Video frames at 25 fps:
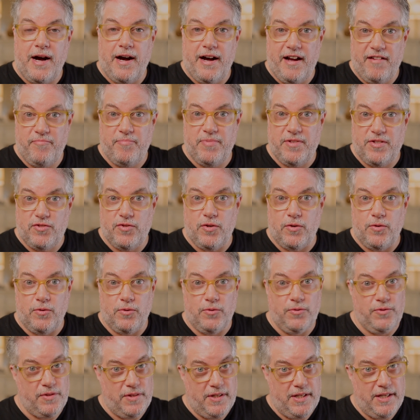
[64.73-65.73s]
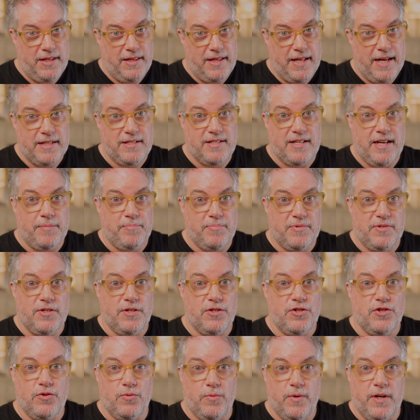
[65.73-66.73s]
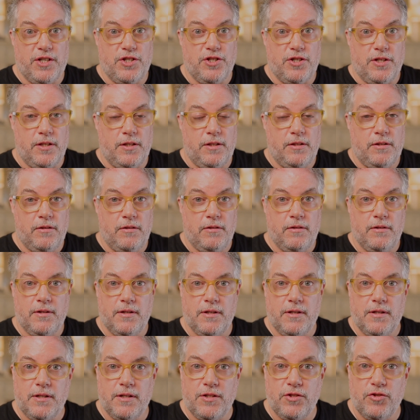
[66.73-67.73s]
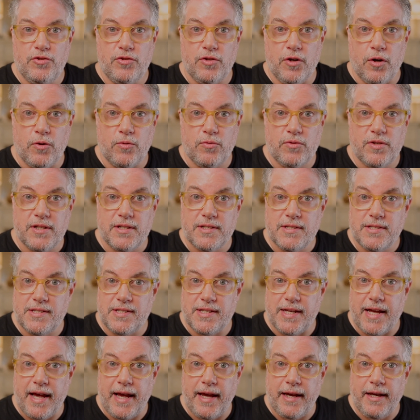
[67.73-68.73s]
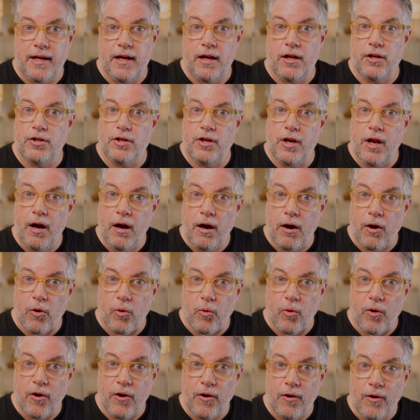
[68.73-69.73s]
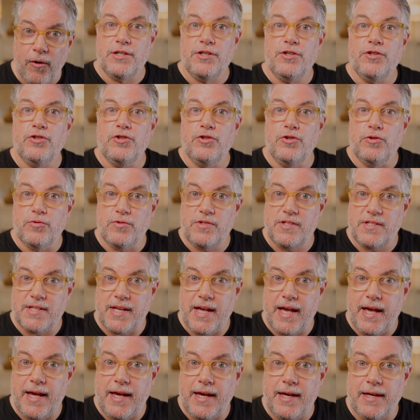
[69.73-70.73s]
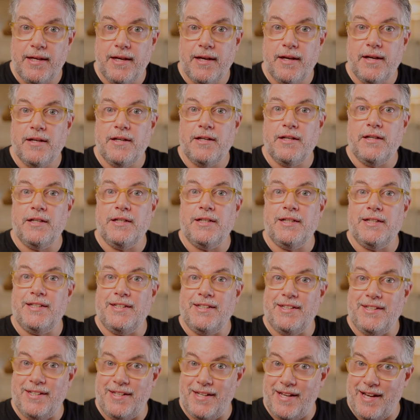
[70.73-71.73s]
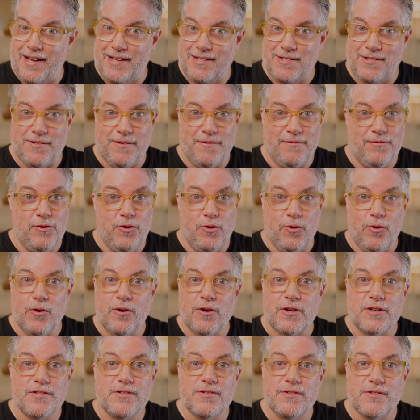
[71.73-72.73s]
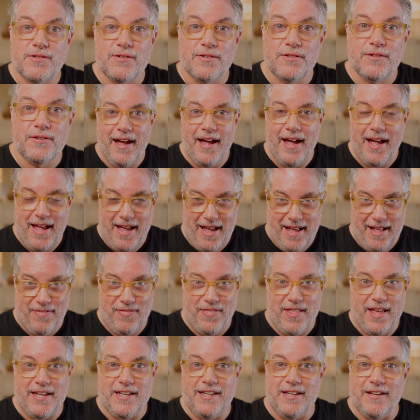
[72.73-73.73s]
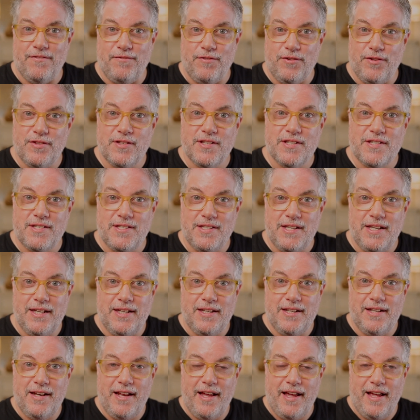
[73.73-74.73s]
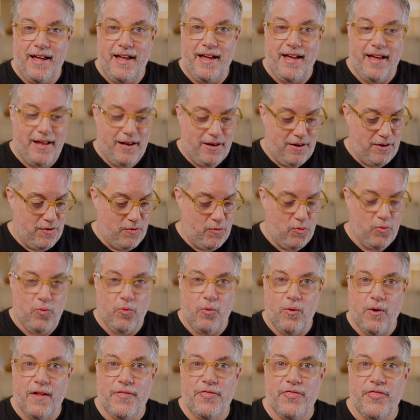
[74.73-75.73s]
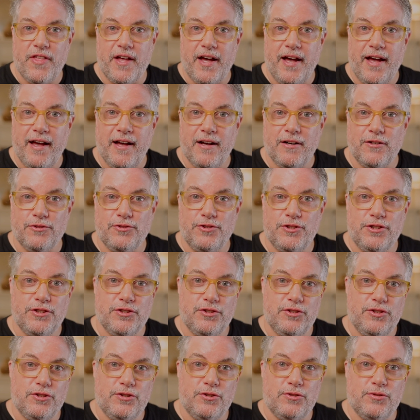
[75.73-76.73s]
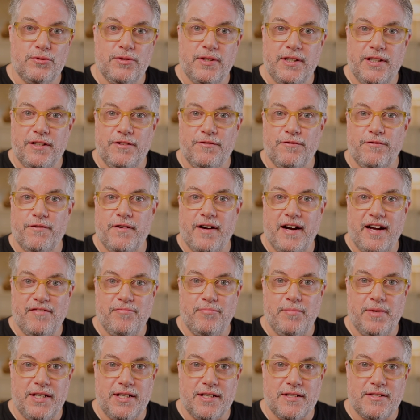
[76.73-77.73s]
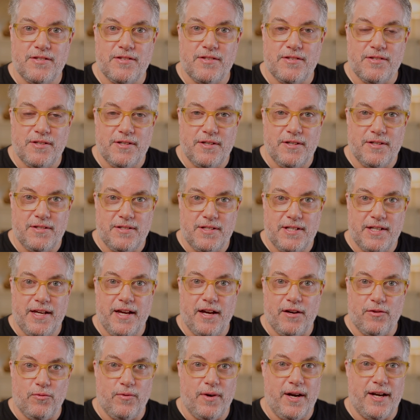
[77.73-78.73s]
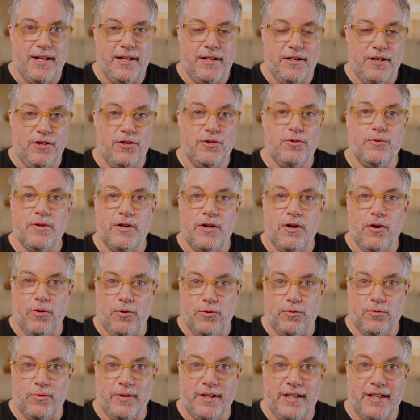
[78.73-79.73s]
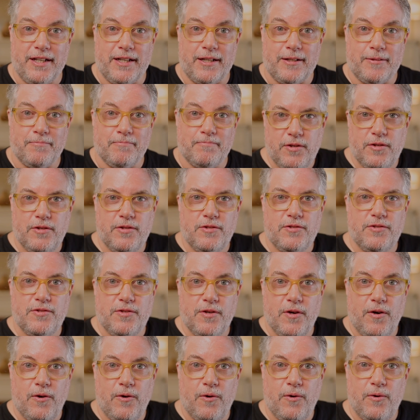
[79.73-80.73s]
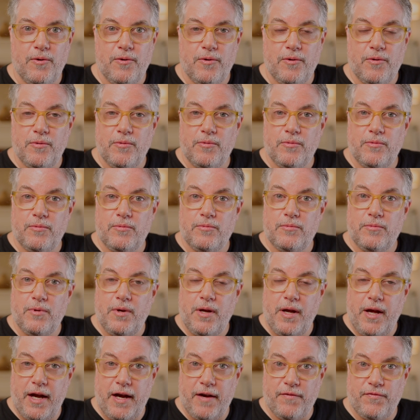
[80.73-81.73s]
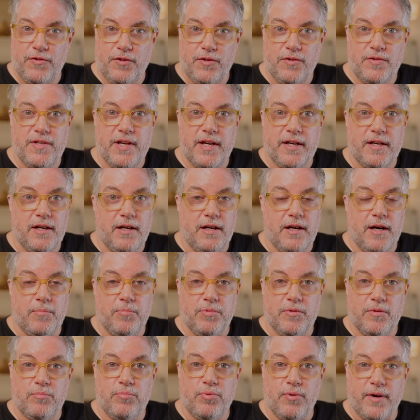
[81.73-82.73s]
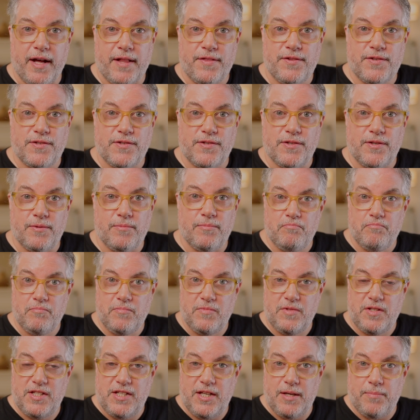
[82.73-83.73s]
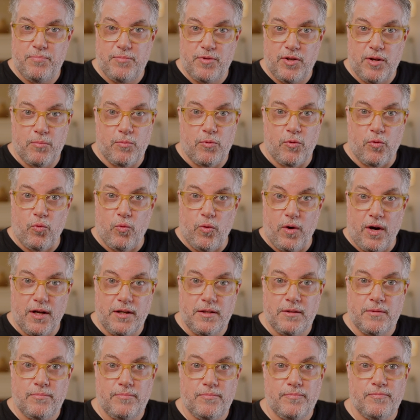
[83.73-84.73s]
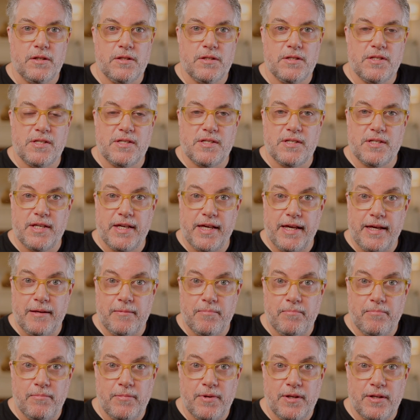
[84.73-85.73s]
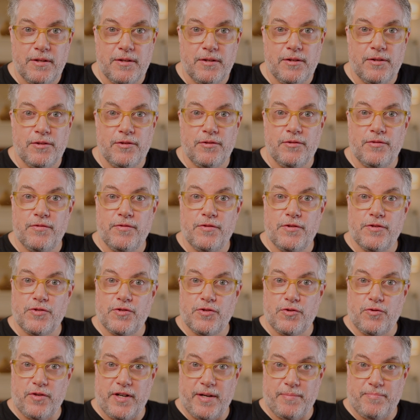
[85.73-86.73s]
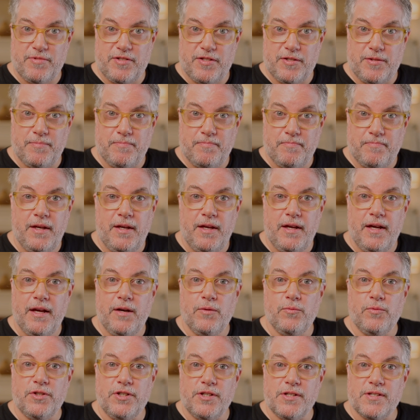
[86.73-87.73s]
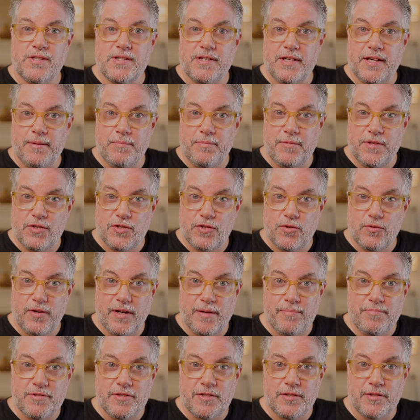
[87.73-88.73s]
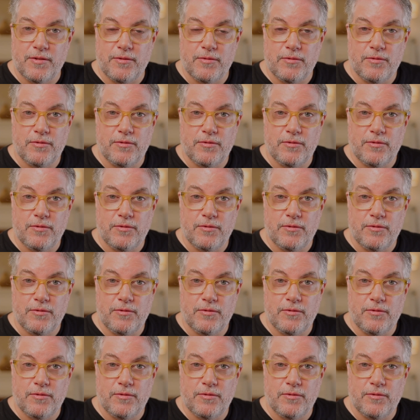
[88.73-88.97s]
I've been told in that type of situation, don't say no. You say, yes, of course. And they give you the scene, and what the hell do you do in 5 minutes to get ready to do a cold reading? So, after you take a couple of breaths, tip number 1, skim the script. And when you skim the script,